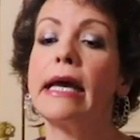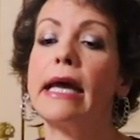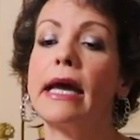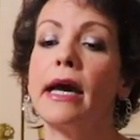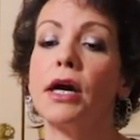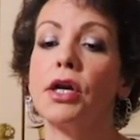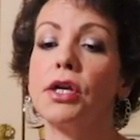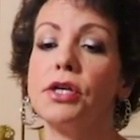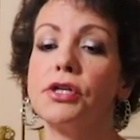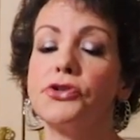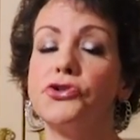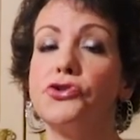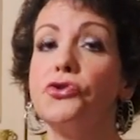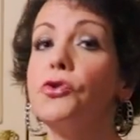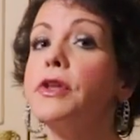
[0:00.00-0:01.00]
and
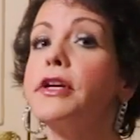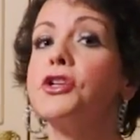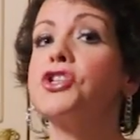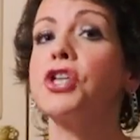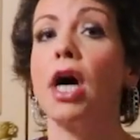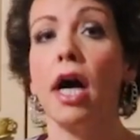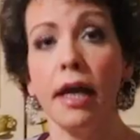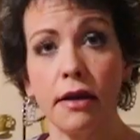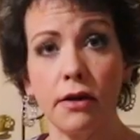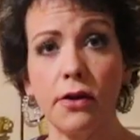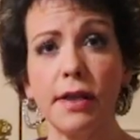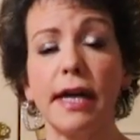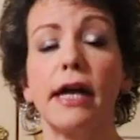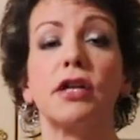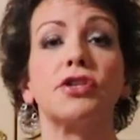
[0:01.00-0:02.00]
Julia
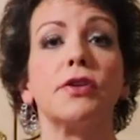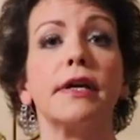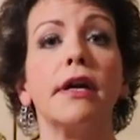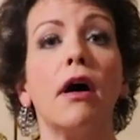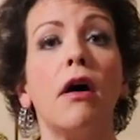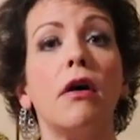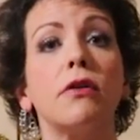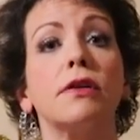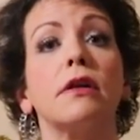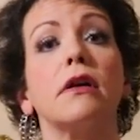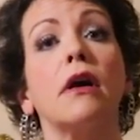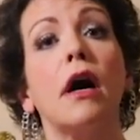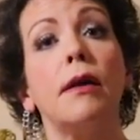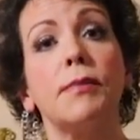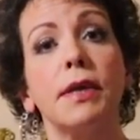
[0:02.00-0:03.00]
Child actually called it a
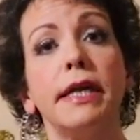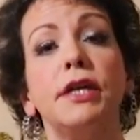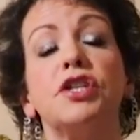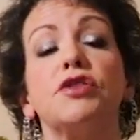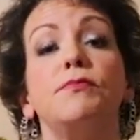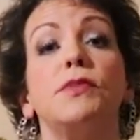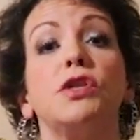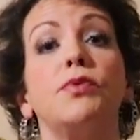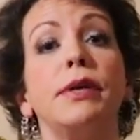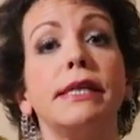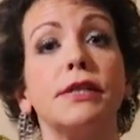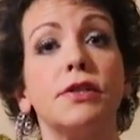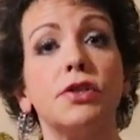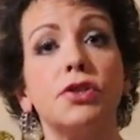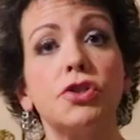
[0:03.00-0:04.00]
combination between
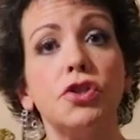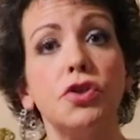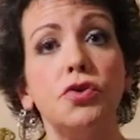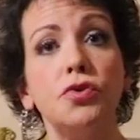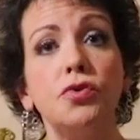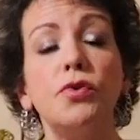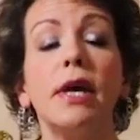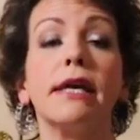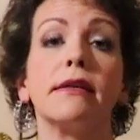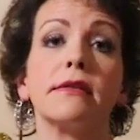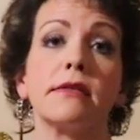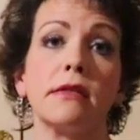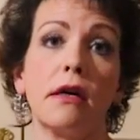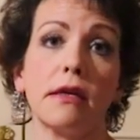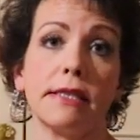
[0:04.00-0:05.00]
a stew and a
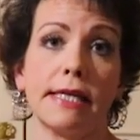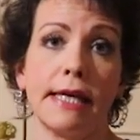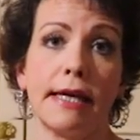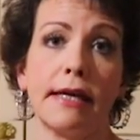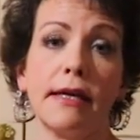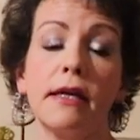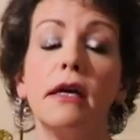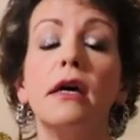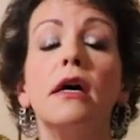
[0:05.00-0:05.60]
saute.